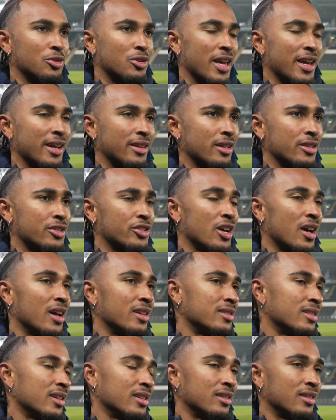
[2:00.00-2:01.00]
take the
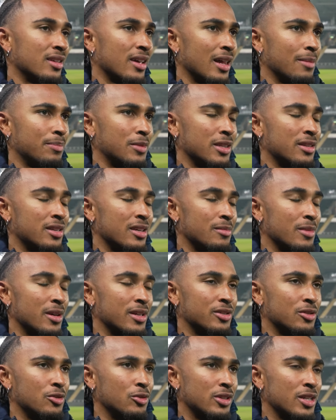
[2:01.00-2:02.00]
chance and help the team
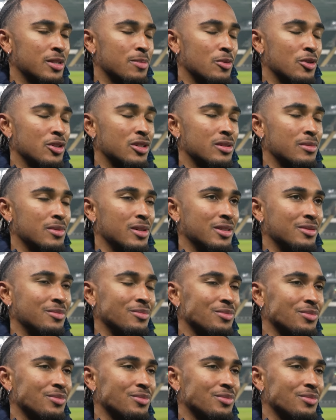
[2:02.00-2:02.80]
as good as possible.